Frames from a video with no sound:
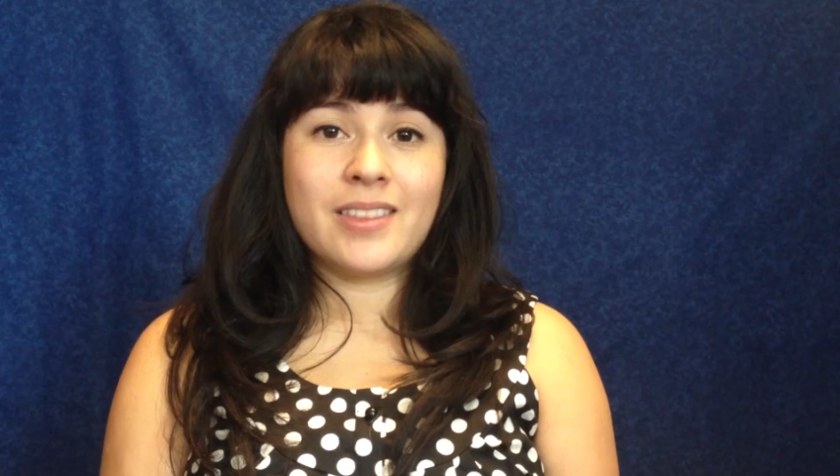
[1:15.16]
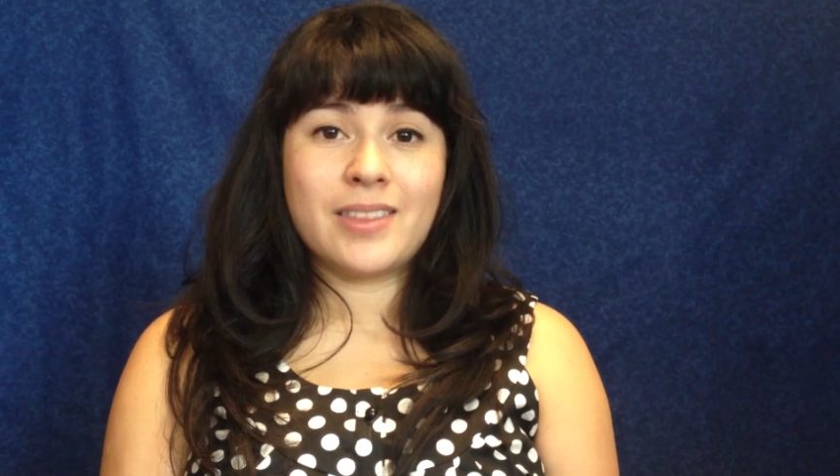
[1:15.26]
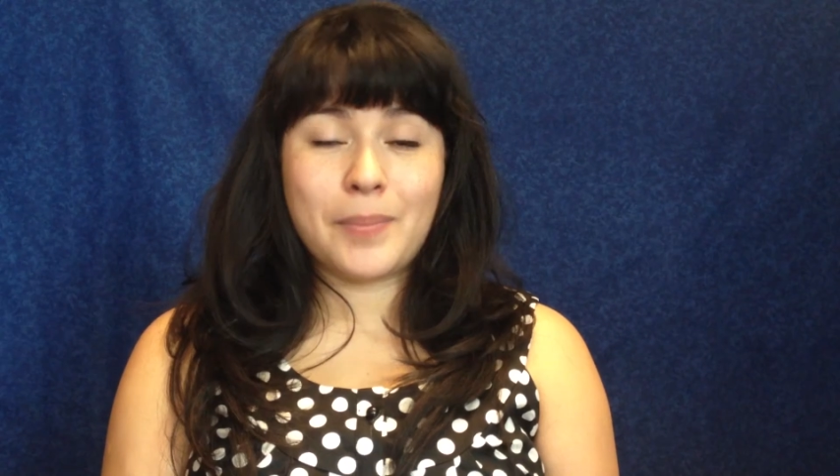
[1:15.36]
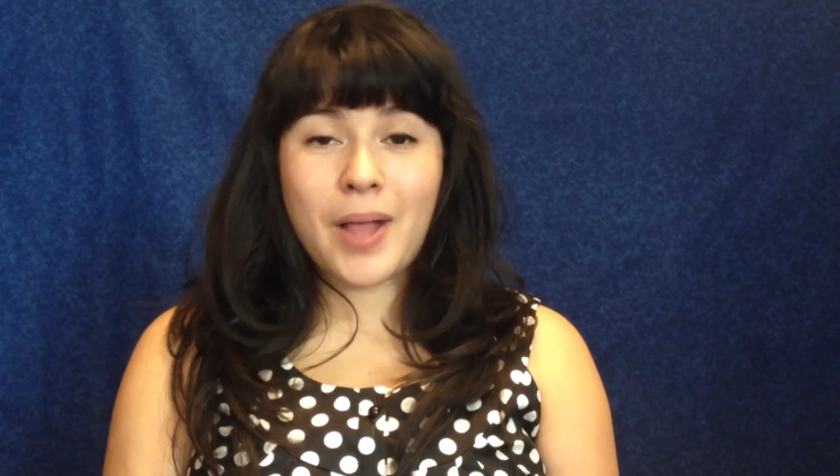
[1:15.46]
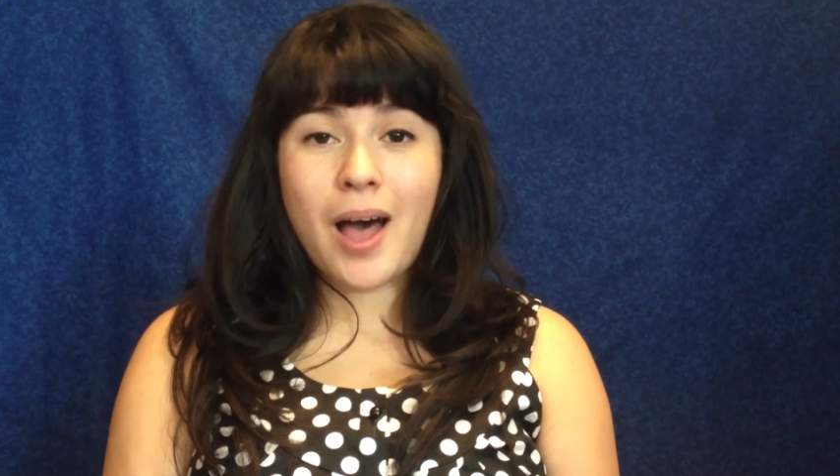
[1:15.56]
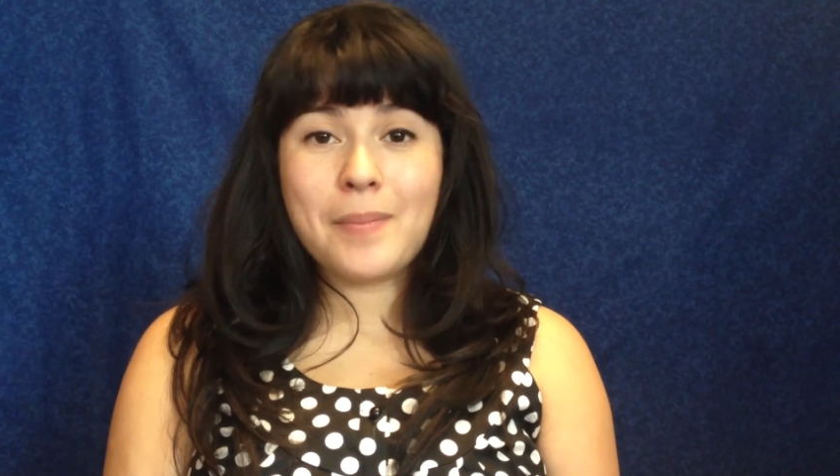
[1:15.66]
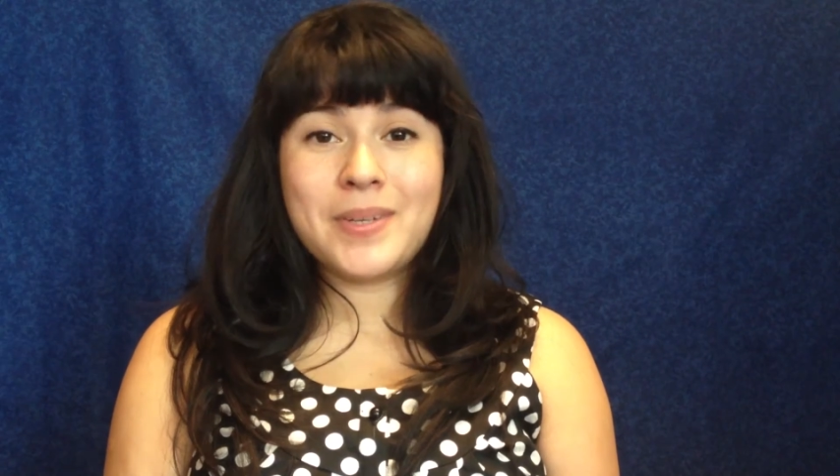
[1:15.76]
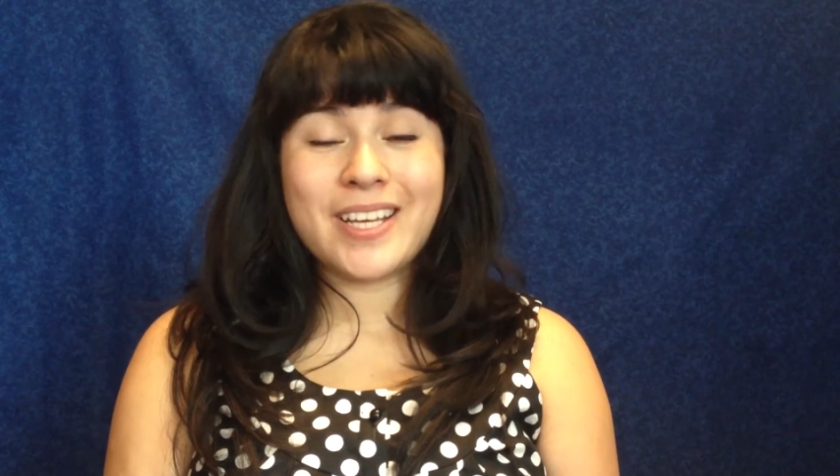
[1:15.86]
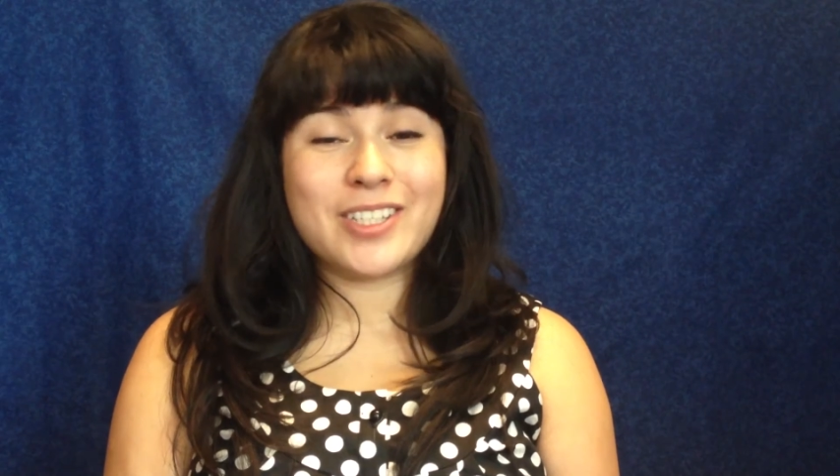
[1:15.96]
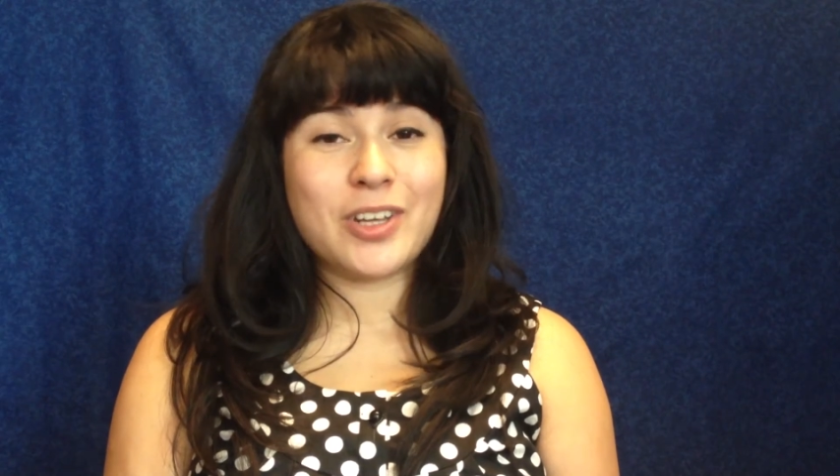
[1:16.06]
The
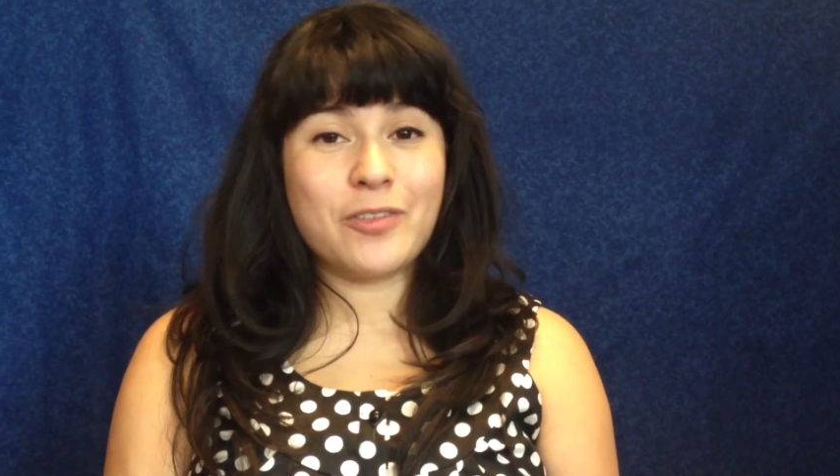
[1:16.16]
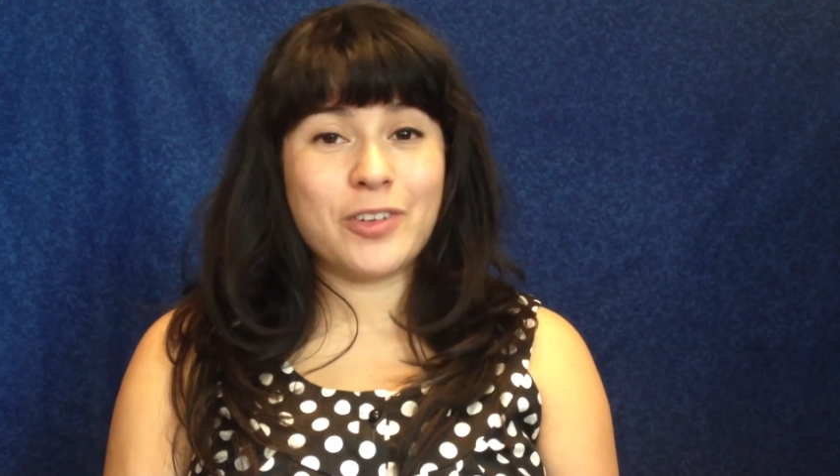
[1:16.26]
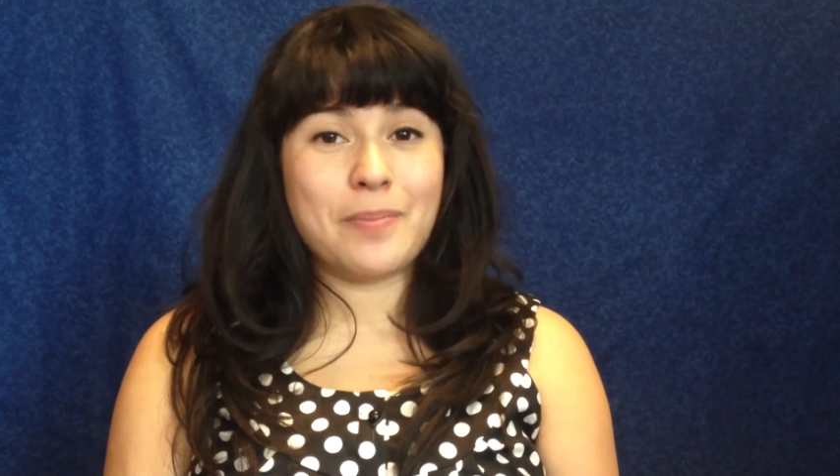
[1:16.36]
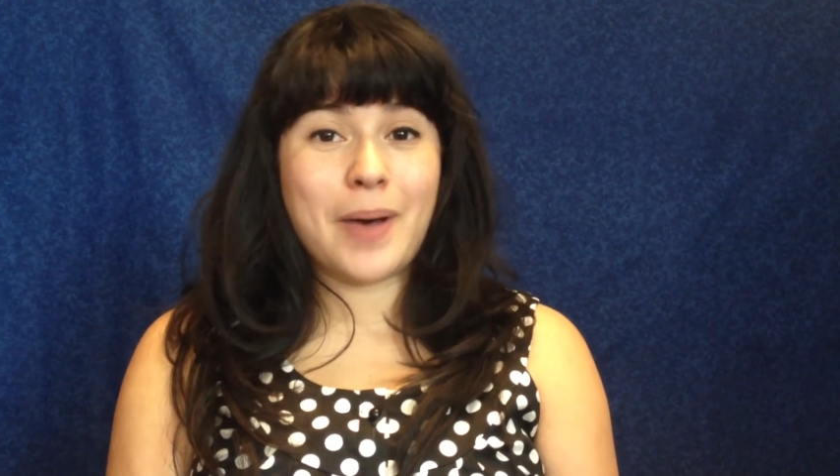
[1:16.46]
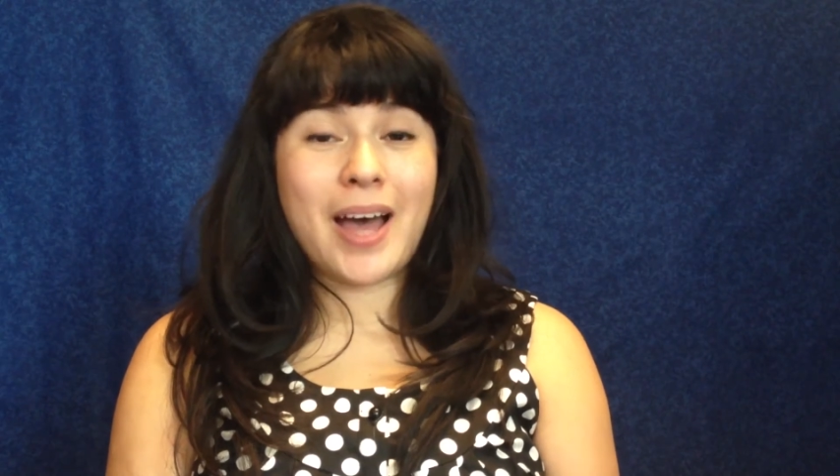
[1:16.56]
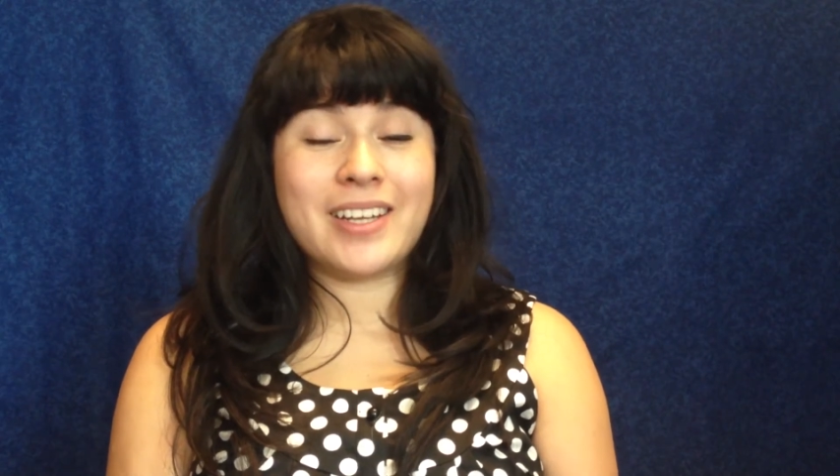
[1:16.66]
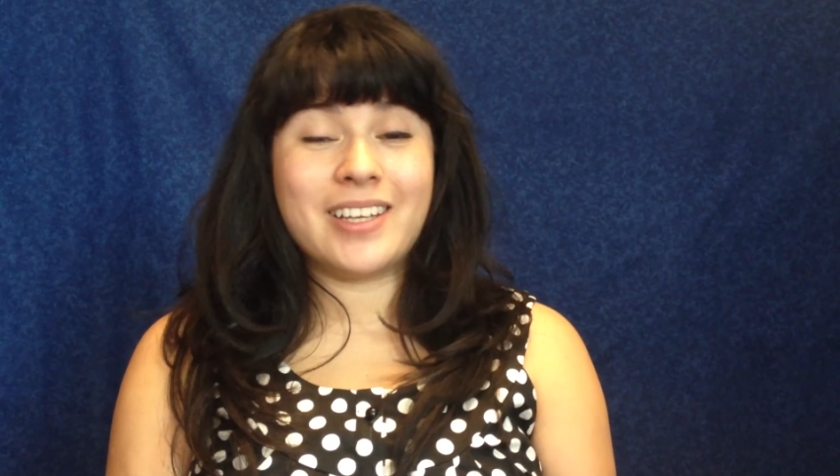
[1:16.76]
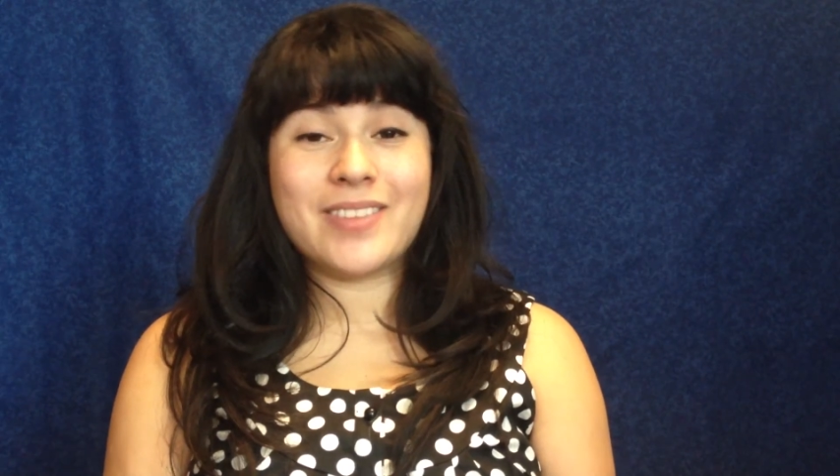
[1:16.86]
blob takes over the body